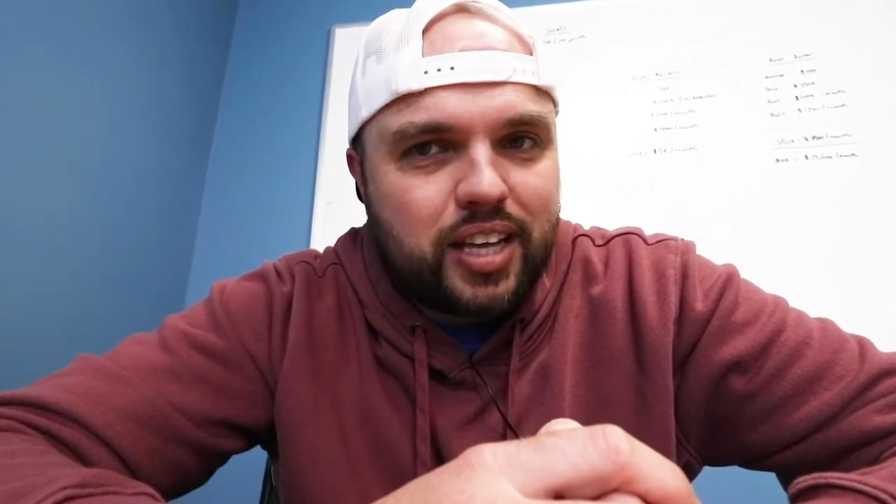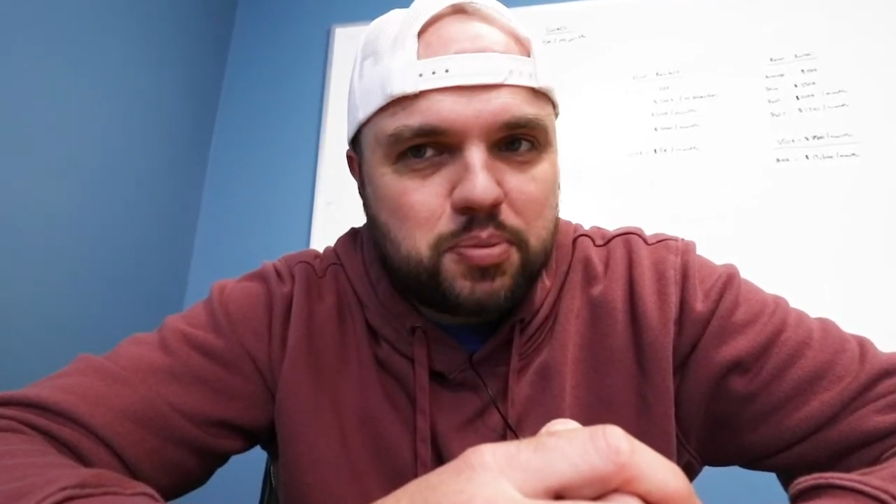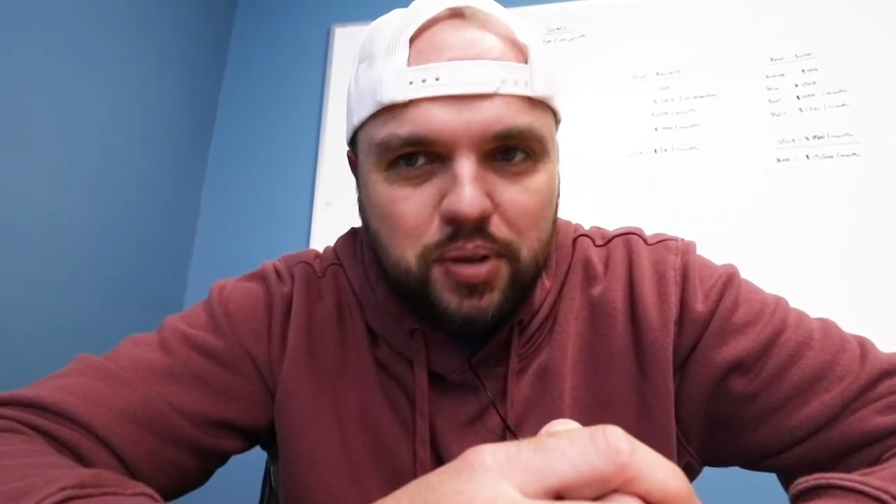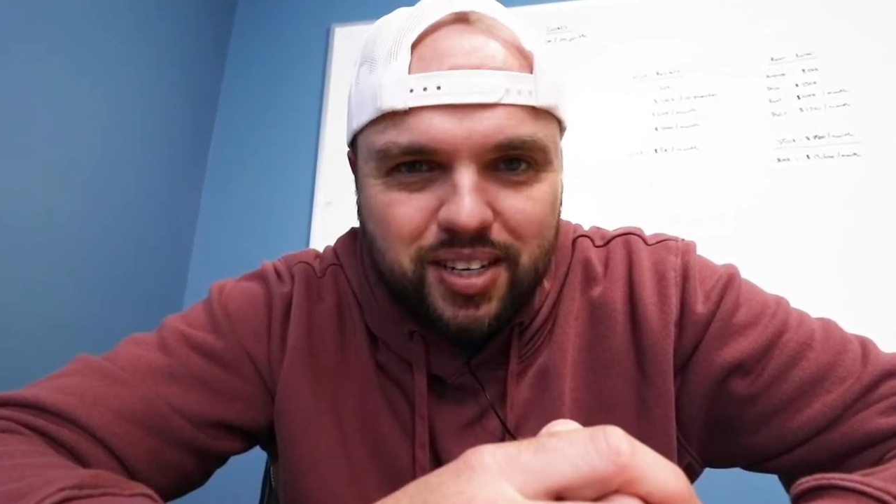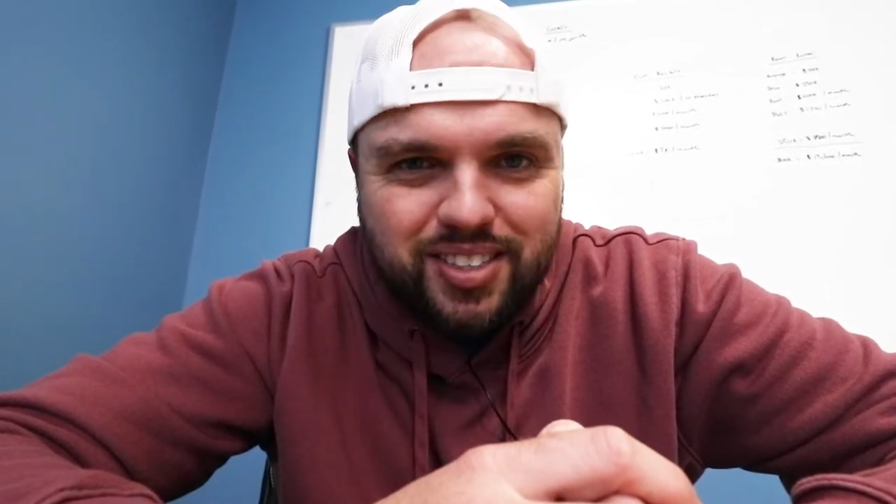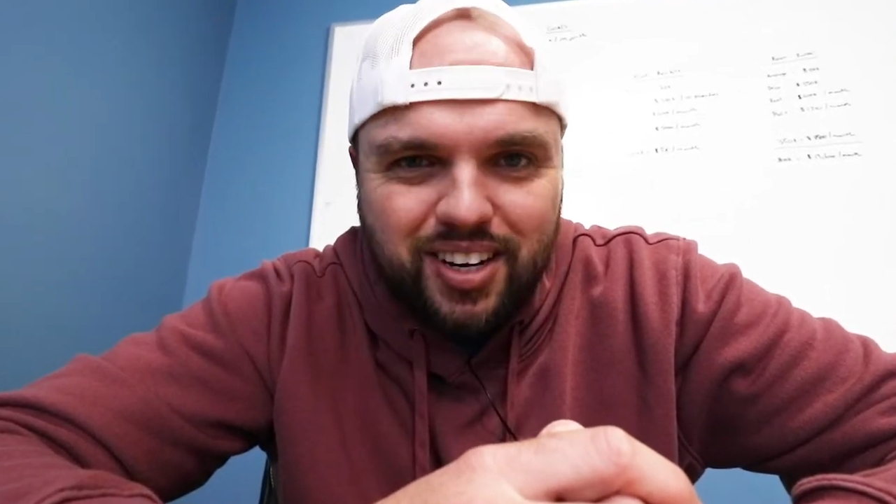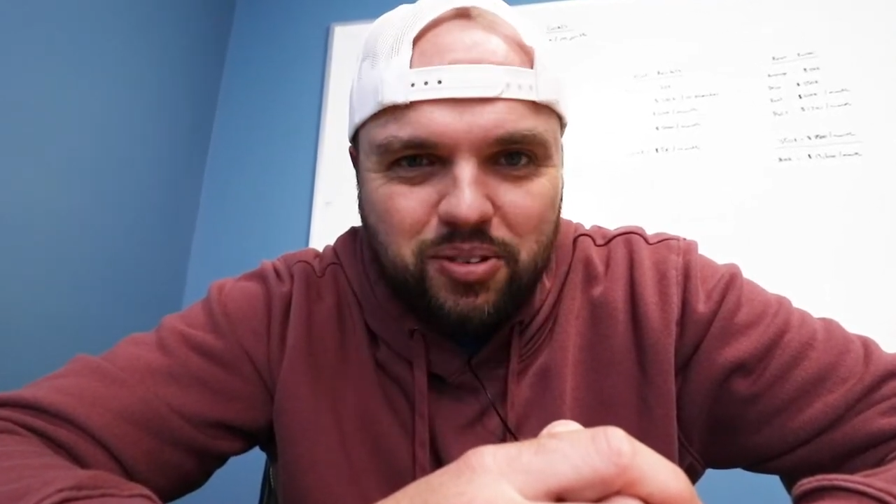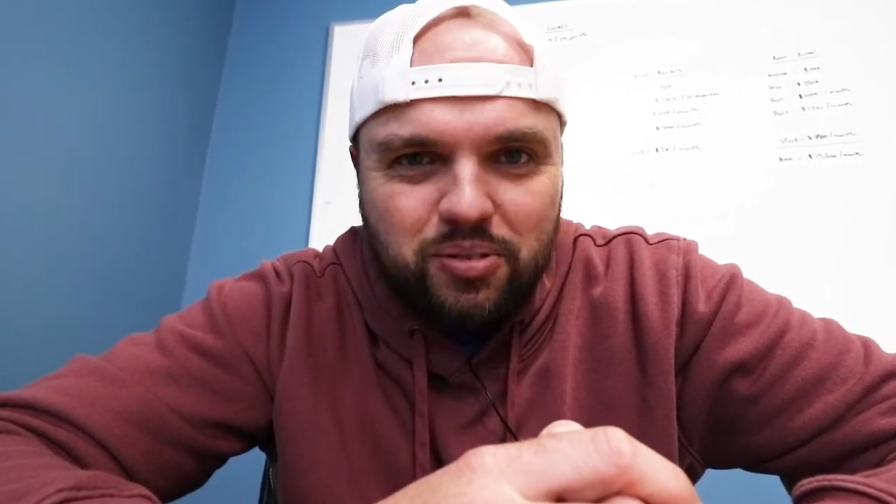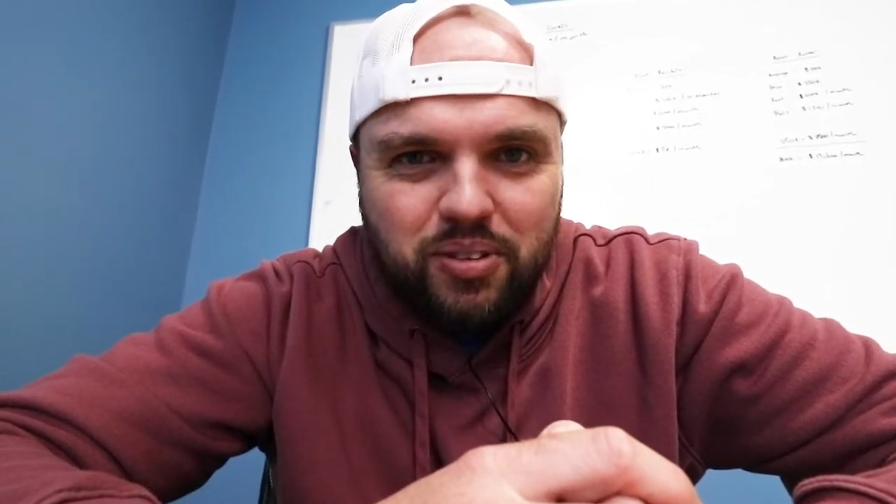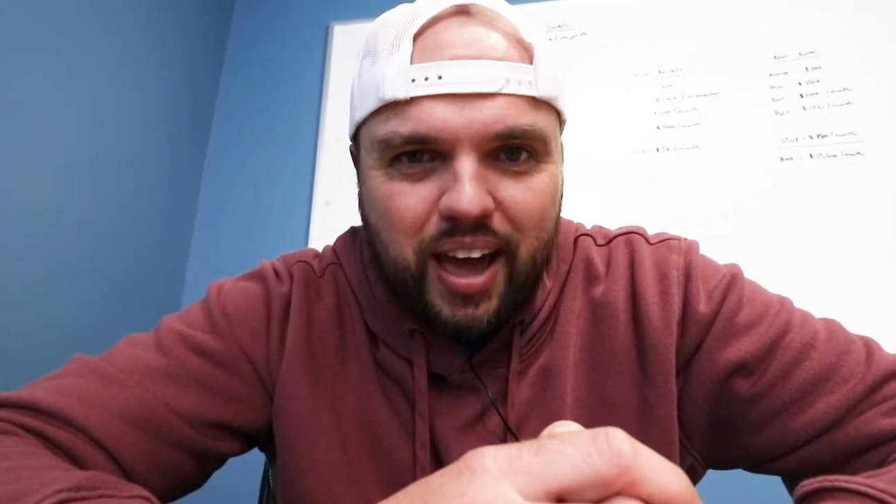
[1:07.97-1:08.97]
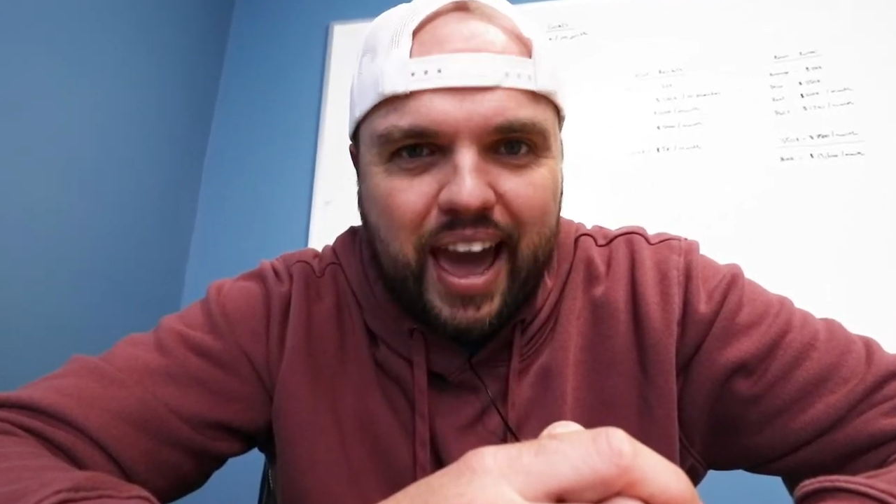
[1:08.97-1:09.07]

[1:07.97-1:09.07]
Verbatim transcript: that's because they don't